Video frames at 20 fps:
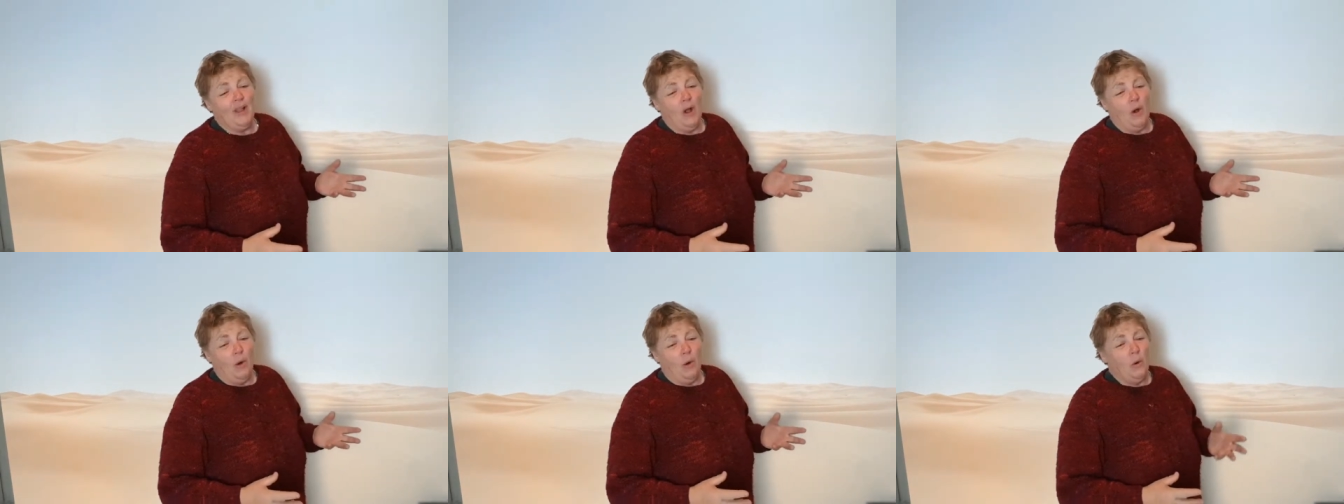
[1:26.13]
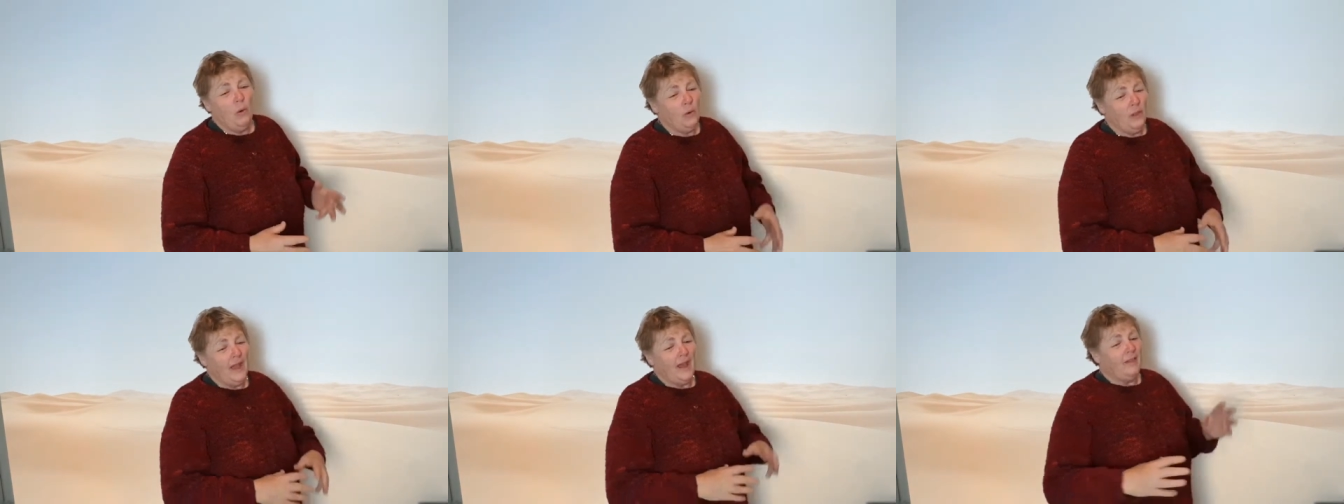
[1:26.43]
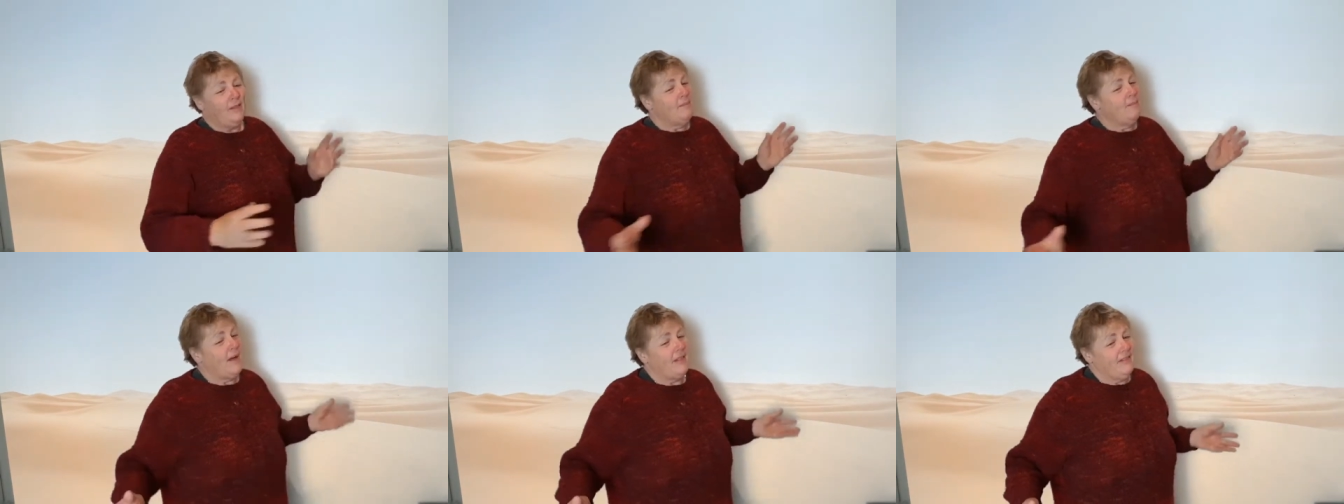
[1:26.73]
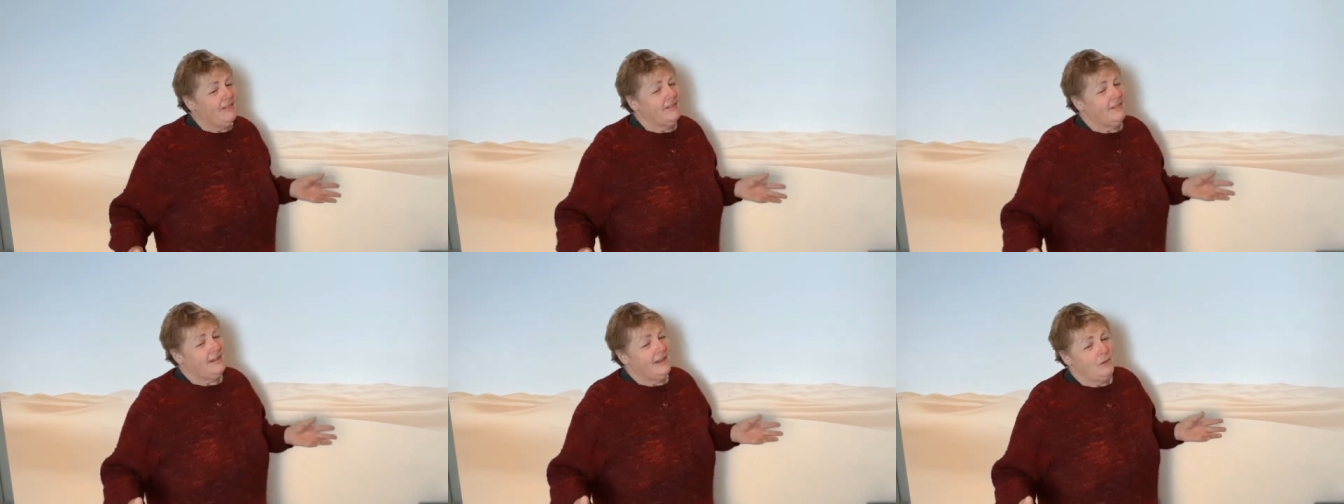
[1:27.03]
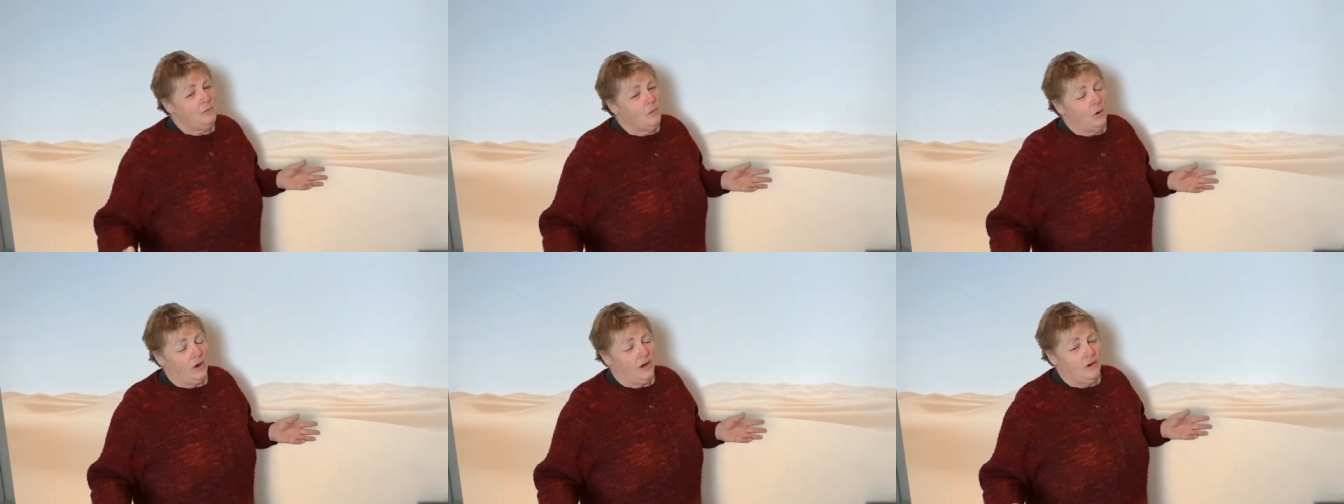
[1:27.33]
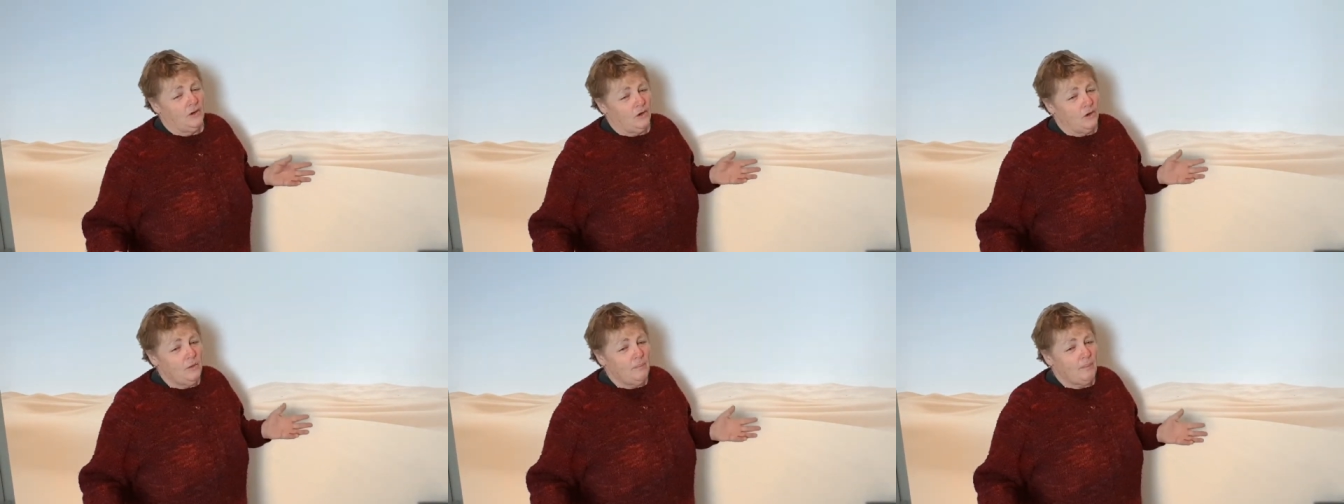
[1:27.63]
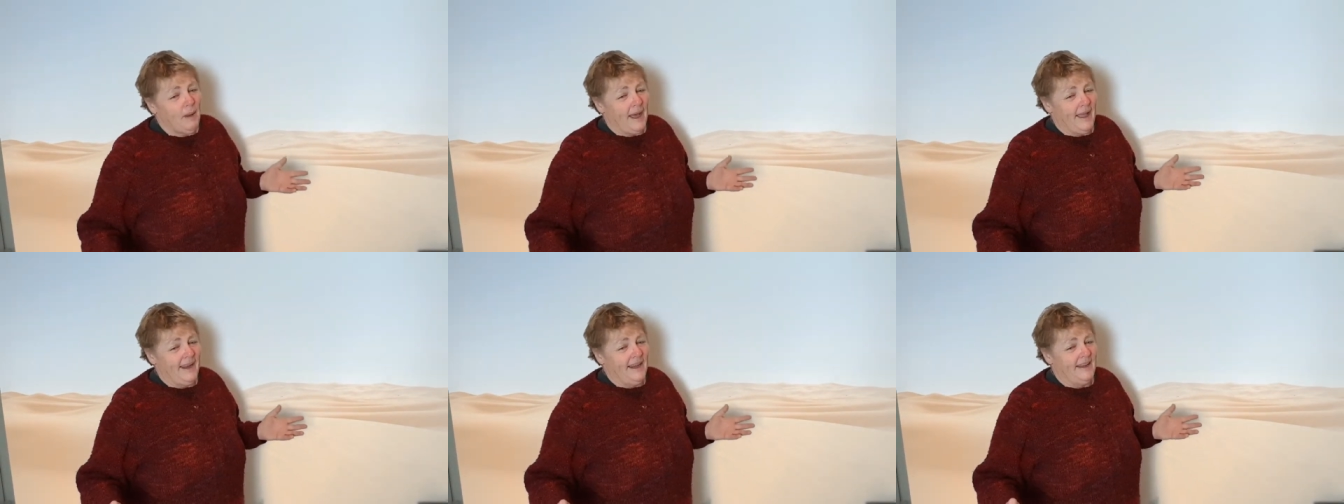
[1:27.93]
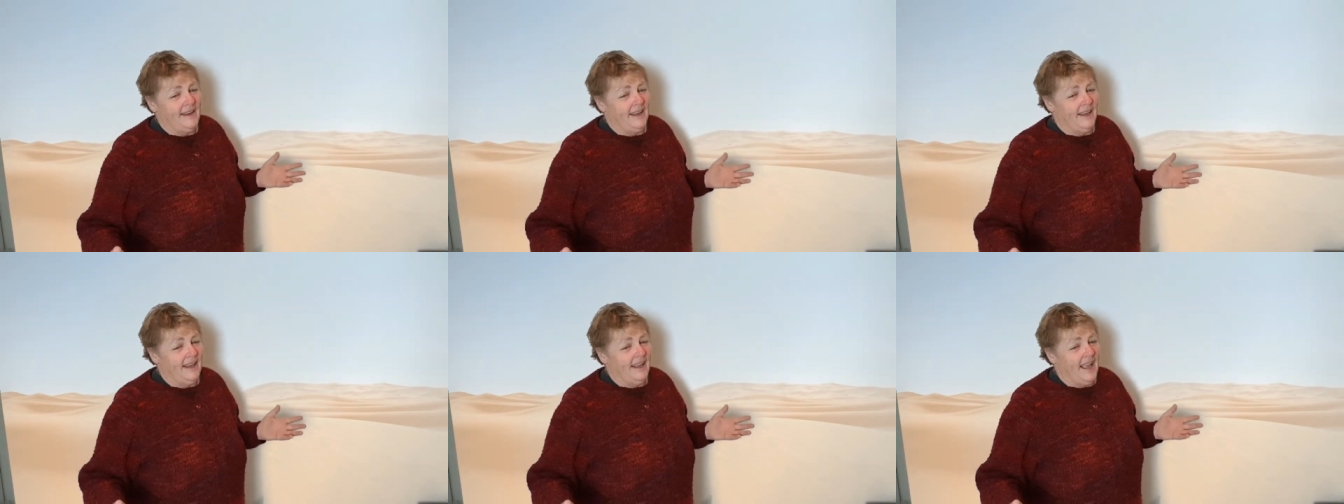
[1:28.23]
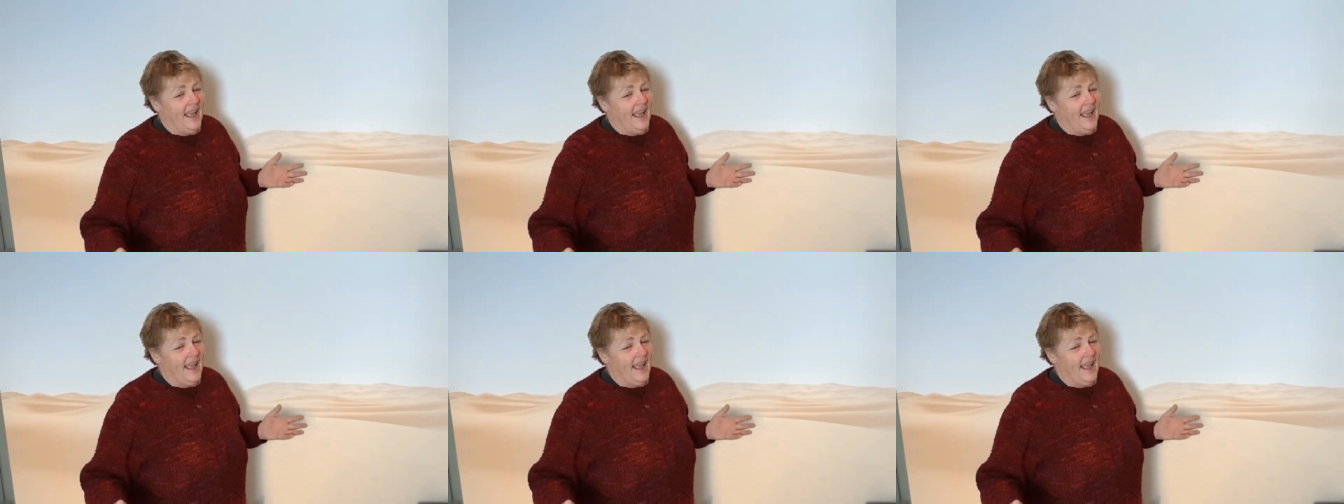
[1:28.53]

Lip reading: all the other mothers didn't want to do painting,